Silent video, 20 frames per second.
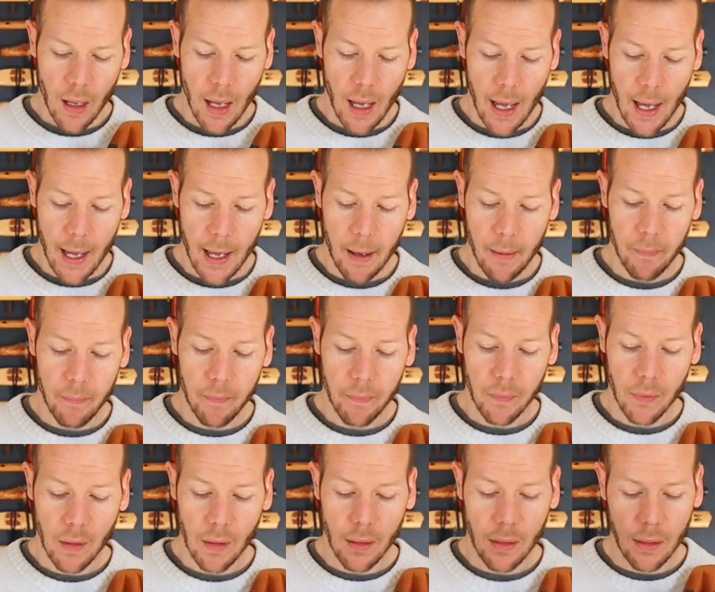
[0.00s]

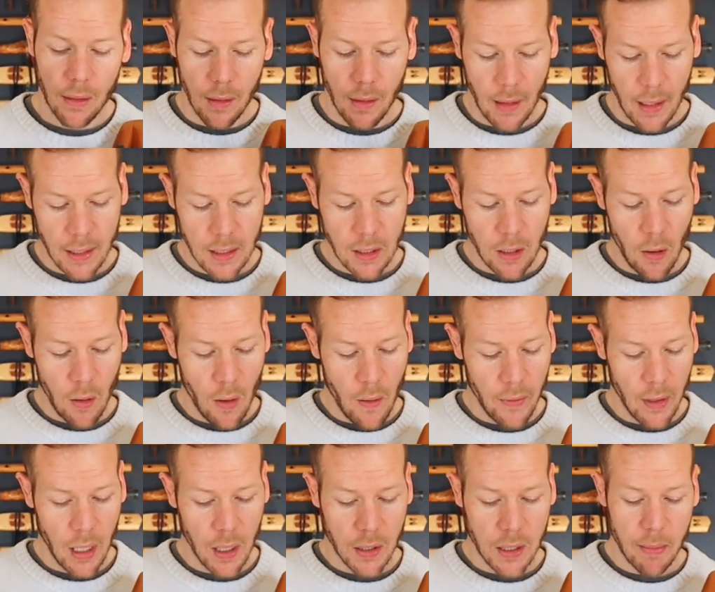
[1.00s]
Let's go over
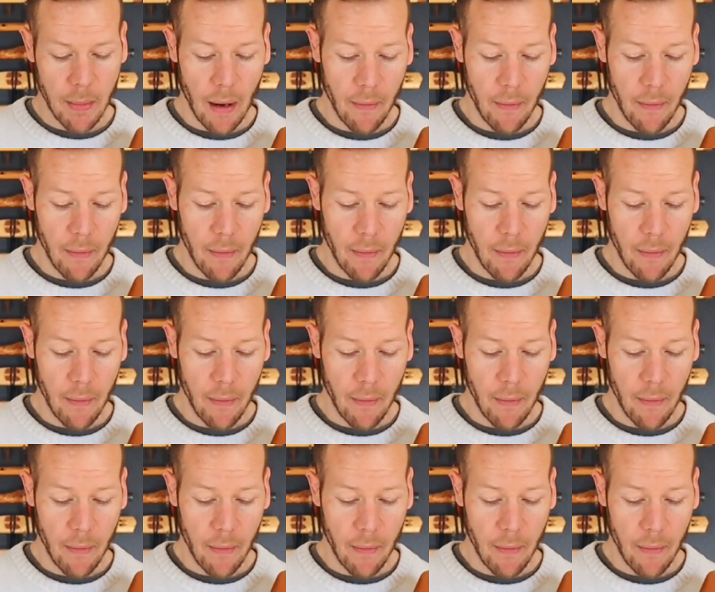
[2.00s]
here to my